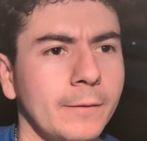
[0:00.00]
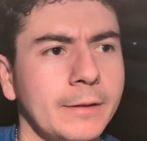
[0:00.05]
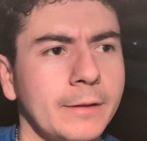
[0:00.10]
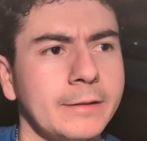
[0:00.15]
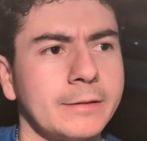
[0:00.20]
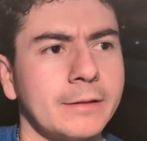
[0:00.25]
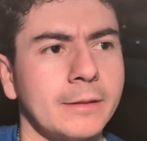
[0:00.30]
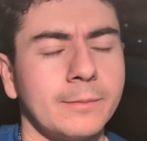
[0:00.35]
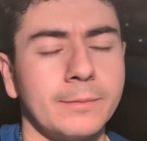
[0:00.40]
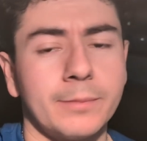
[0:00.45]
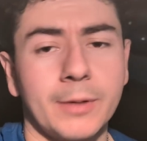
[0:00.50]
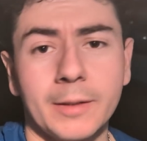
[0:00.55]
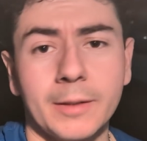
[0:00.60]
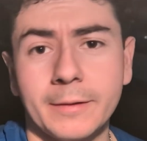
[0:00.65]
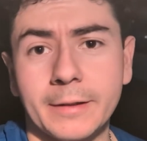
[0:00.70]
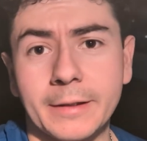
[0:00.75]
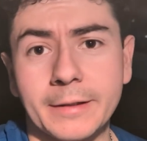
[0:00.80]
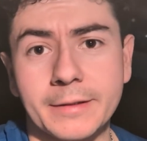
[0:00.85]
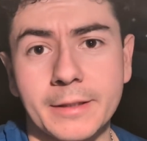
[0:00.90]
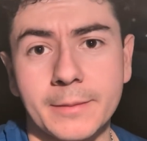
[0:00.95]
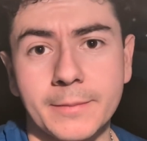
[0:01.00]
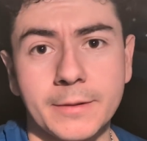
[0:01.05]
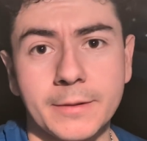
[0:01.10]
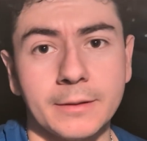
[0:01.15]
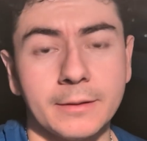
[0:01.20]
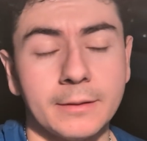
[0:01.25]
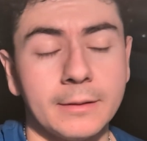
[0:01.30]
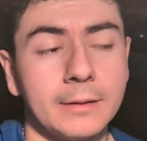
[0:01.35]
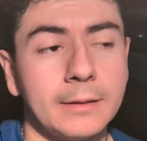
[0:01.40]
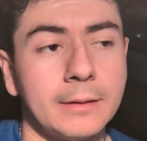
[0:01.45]
Honestly, I'm probably gonna attempt
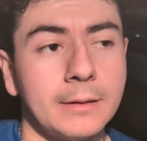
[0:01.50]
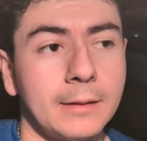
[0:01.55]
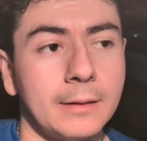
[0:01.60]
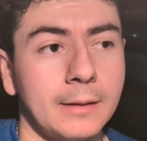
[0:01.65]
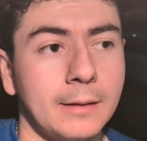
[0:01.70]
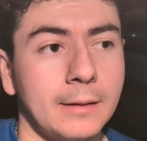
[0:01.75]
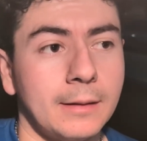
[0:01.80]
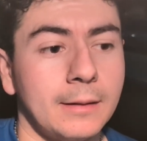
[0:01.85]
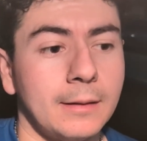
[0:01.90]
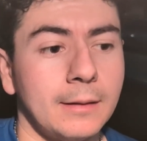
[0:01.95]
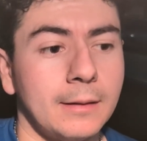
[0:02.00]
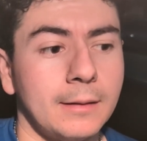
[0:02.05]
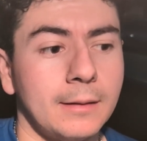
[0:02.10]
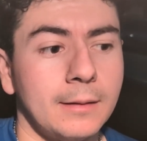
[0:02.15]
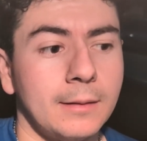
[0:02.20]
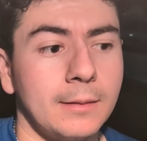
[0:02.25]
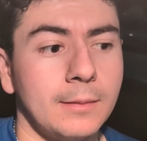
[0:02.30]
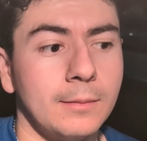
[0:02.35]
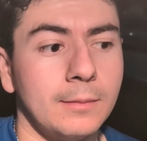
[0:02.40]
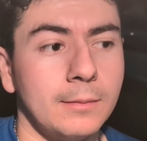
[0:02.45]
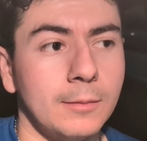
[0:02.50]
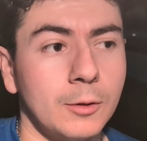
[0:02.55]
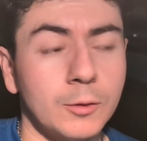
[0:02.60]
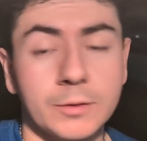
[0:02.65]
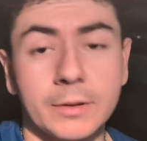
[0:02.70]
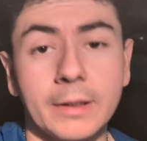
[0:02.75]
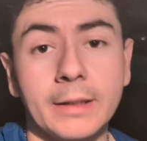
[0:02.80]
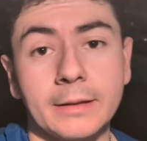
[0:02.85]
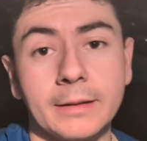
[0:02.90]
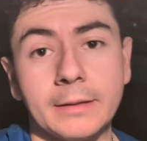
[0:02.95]
it
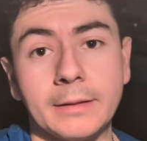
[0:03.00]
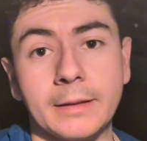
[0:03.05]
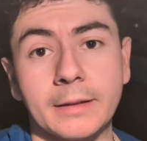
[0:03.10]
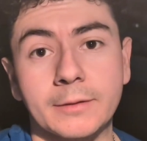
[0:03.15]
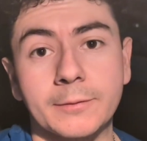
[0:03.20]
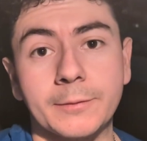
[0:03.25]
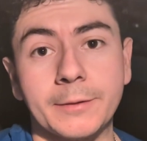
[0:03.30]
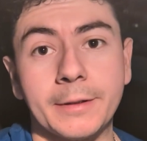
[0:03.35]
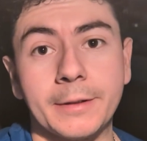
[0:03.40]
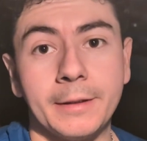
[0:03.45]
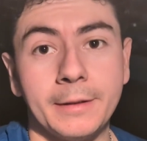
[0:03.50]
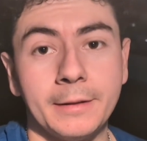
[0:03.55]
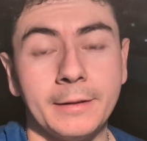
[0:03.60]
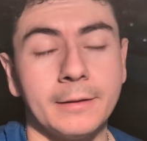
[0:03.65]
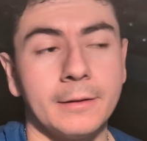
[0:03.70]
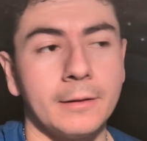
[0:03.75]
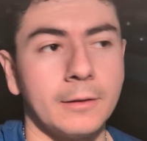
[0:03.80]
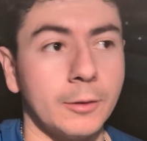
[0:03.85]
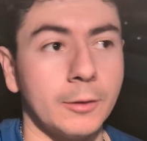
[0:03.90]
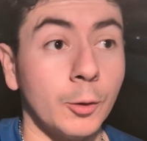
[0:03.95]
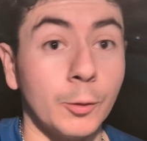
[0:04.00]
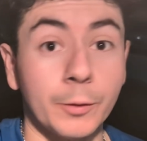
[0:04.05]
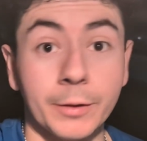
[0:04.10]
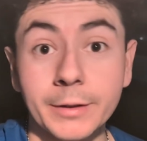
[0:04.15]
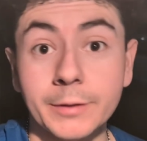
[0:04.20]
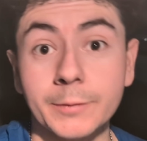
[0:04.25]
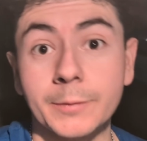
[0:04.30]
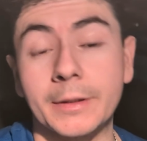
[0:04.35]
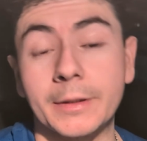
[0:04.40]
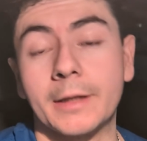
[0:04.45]
most likely next week, or no,
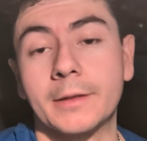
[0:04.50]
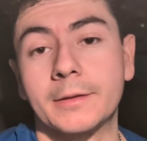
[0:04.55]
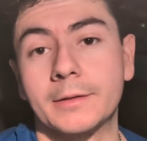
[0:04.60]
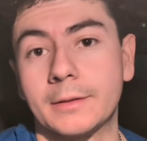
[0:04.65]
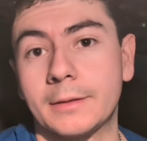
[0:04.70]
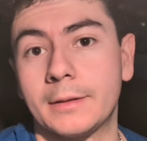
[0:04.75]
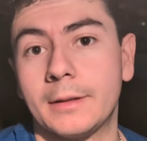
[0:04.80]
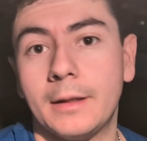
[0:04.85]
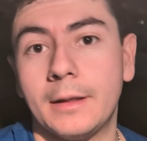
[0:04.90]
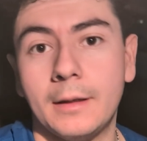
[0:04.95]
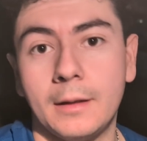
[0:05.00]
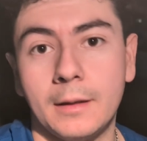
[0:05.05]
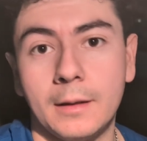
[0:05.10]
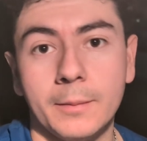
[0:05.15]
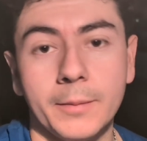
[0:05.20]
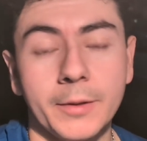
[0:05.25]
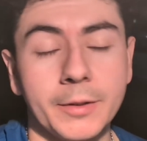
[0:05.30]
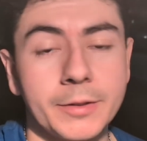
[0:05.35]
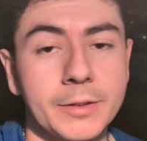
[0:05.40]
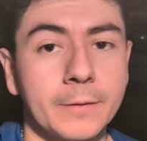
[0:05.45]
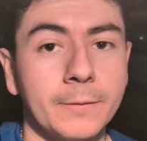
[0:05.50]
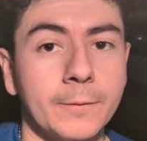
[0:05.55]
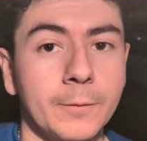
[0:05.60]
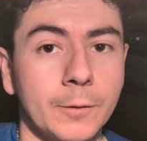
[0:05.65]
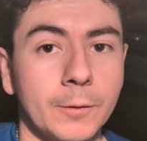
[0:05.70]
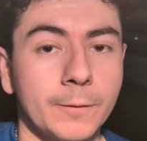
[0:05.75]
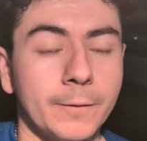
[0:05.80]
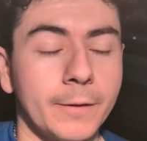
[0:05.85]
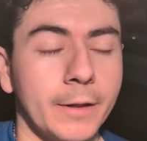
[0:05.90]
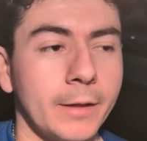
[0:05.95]
this week actually. I'm gonna attempt
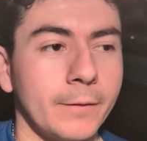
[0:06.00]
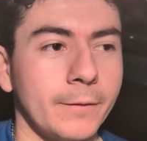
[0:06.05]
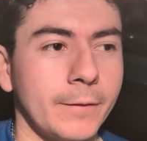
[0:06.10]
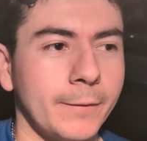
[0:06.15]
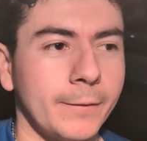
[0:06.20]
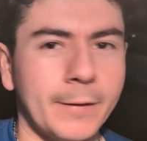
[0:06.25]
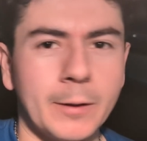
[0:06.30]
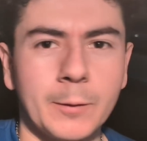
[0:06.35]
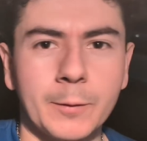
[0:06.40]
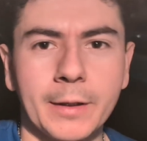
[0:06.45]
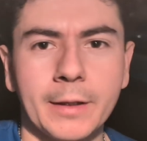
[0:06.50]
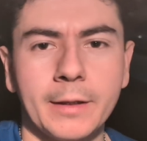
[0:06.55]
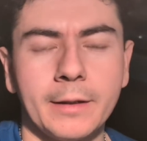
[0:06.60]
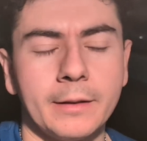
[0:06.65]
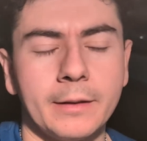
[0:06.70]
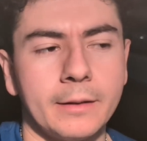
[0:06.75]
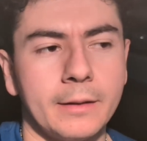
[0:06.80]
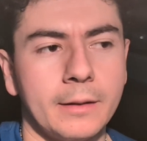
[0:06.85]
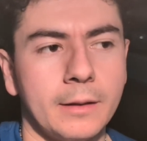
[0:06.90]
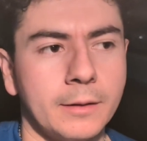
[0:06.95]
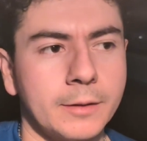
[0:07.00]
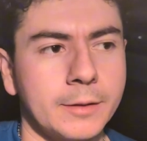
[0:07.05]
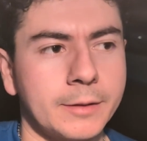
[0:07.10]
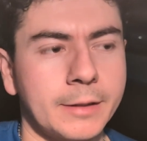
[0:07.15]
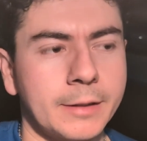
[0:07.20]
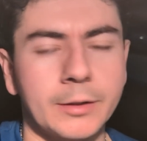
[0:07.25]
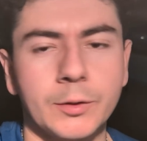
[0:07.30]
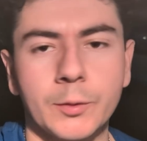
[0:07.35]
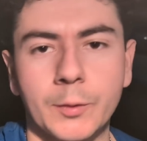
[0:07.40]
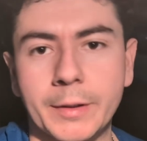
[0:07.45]
405, and if I don't get it, I'll just
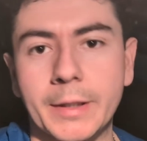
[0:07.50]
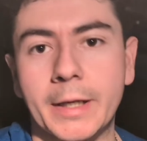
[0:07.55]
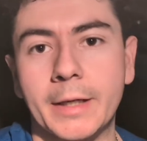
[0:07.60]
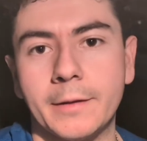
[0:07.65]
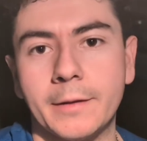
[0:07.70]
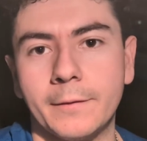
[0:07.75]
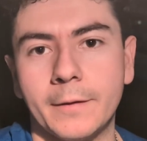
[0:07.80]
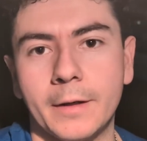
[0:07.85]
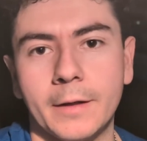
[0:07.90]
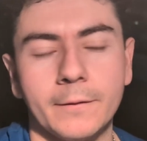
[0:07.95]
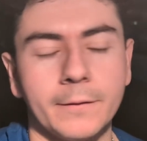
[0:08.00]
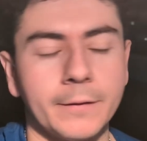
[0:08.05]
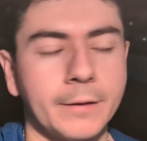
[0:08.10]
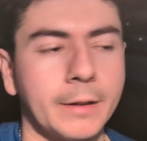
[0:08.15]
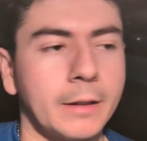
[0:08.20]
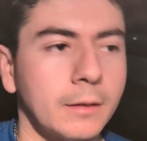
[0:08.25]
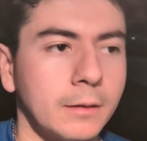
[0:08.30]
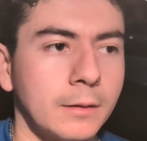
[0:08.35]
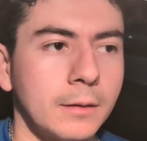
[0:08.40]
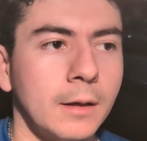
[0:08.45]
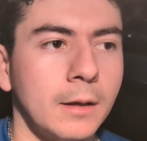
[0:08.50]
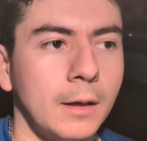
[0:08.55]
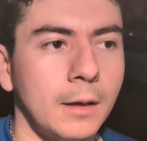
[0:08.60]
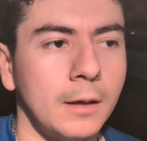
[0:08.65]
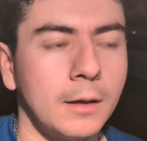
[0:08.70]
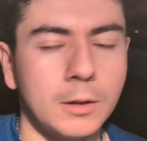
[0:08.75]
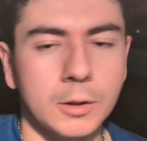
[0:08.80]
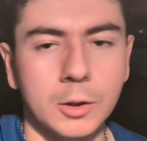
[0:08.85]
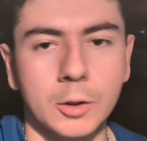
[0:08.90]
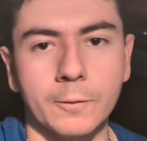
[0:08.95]
get 395, and then I'll
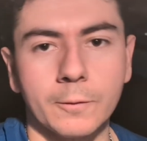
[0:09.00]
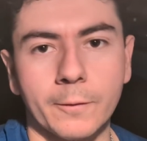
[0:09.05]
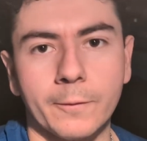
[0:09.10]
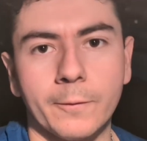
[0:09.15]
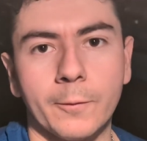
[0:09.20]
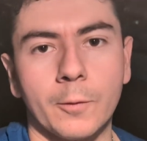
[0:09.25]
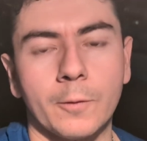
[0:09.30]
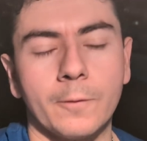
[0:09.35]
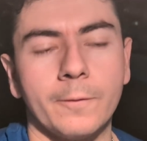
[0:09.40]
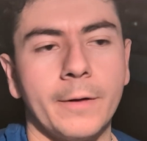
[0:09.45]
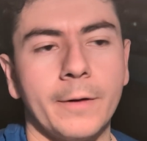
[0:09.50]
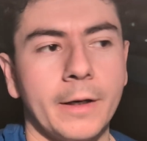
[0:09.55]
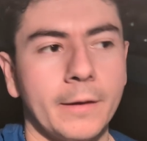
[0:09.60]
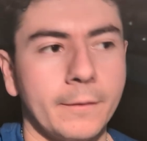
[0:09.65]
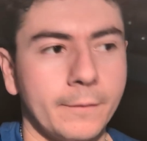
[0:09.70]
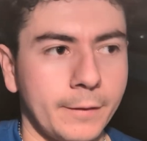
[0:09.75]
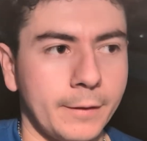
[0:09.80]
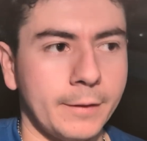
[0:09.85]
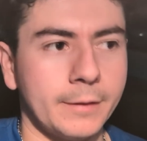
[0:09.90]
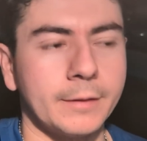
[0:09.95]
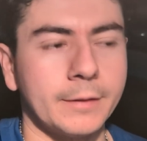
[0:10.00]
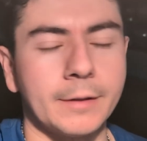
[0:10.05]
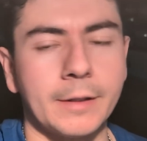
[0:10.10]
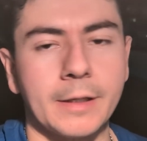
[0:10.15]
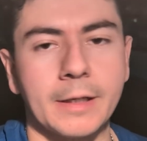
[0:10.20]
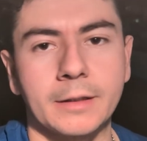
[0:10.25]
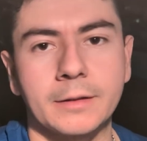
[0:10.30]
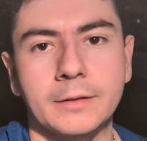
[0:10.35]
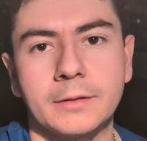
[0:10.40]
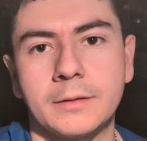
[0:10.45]
go for 405 in my
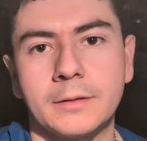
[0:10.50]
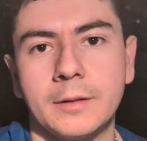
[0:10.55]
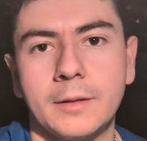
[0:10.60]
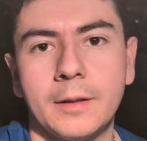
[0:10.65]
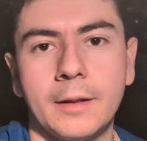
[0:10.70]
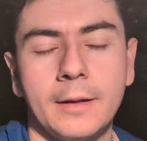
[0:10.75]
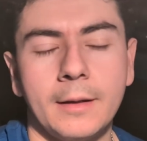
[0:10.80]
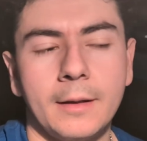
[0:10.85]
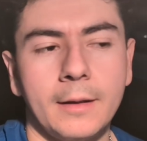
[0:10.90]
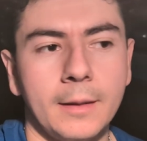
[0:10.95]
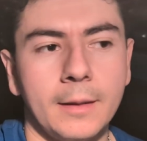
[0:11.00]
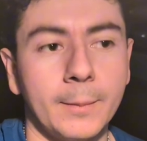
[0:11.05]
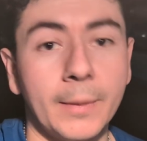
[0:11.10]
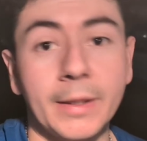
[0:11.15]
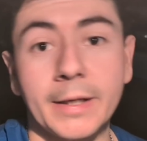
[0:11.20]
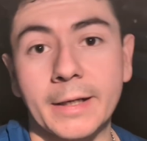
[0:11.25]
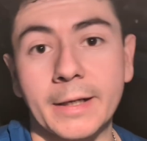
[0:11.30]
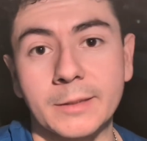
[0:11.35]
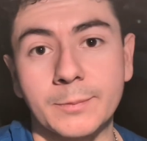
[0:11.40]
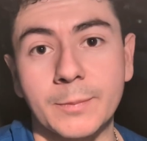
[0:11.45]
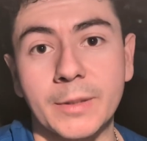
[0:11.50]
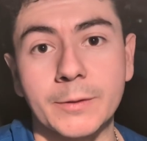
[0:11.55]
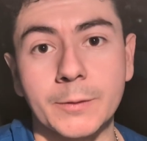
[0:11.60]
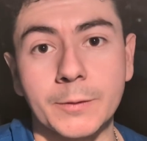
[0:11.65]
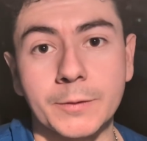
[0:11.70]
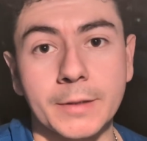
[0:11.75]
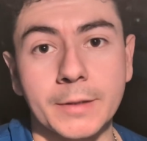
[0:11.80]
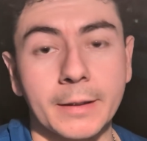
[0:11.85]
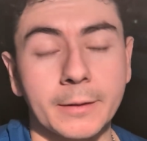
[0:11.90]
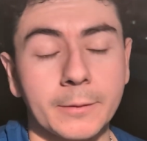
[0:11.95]
next
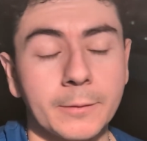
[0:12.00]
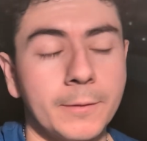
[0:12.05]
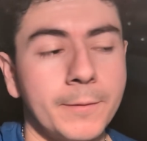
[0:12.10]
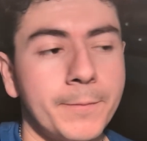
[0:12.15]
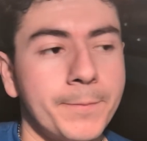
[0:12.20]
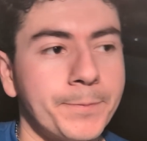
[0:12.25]
mesocycle.